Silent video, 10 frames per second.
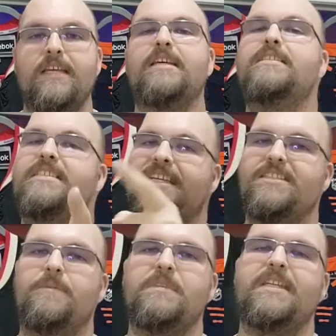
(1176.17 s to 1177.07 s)
Say
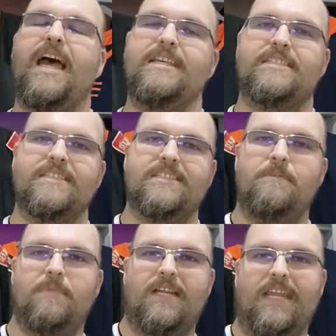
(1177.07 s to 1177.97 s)
something nice to
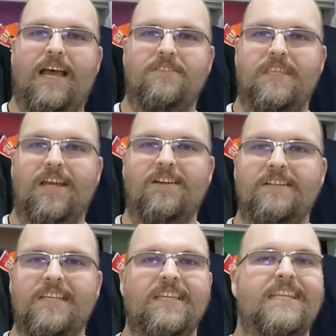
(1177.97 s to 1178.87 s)
somebody out there.
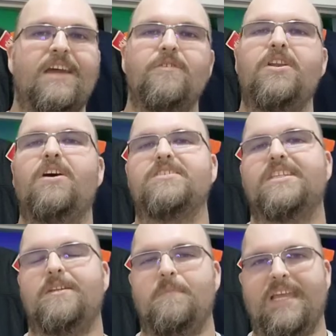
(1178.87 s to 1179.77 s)
You never know. It's going
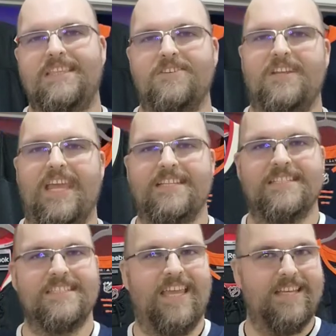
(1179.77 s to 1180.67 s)
to make their day.
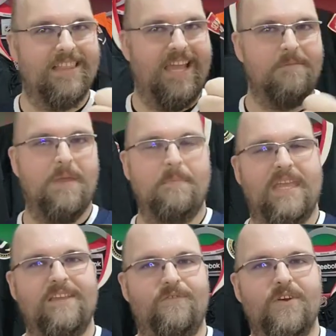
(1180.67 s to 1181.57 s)
Just like a like may
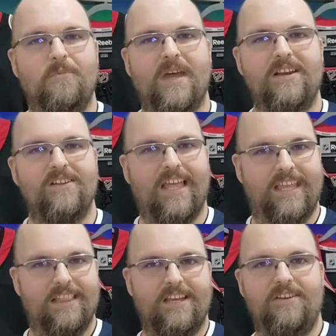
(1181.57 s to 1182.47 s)
make you feel better,
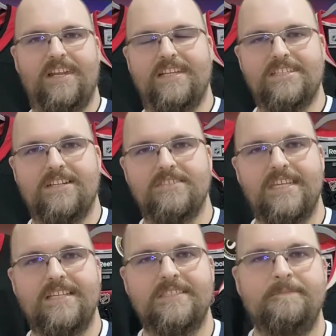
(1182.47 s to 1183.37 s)
like Larry NHL
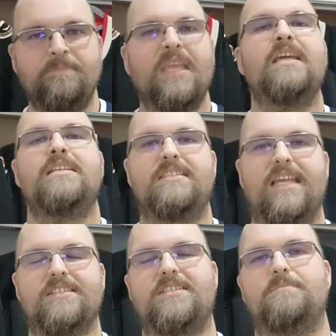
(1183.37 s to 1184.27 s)
says,
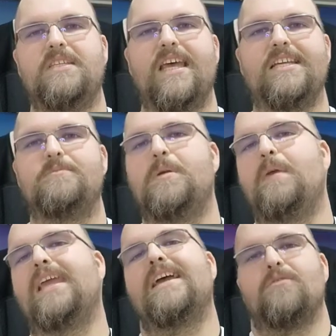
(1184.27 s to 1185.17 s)
saying something nice may
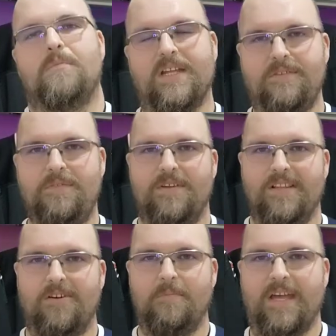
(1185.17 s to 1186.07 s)
make everybody feel a
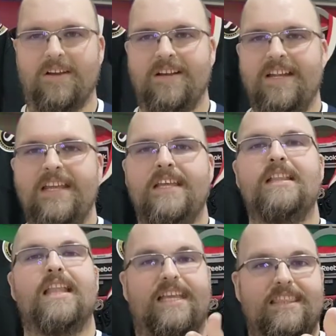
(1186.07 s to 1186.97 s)
little better.
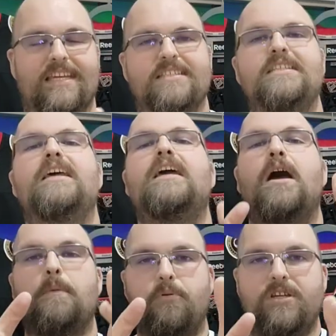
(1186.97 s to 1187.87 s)
Like this.
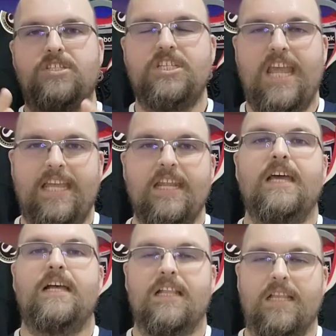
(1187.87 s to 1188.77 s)
Appreciate
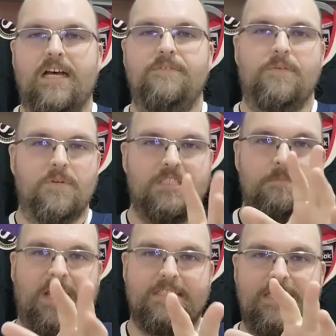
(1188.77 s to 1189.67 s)
love, and
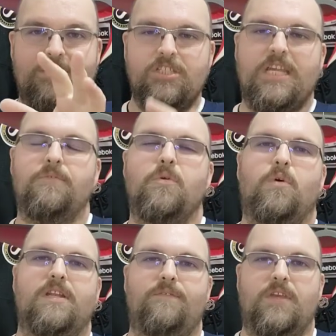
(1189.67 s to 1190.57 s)
respect each and every
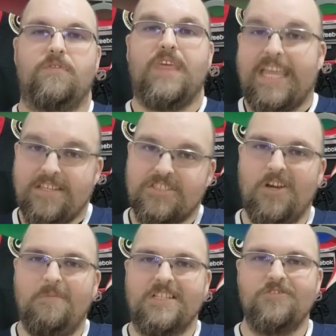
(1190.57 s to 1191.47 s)
one of you. Thank you so
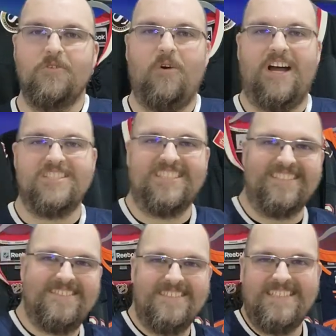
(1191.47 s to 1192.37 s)
much for watching.
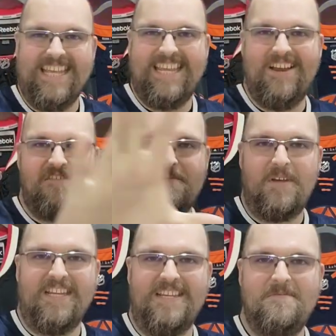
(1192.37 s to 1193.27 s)
Take care,
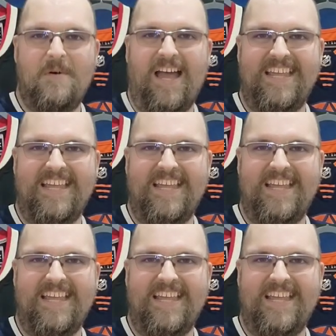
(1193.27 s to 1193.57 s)
everybody. Bye.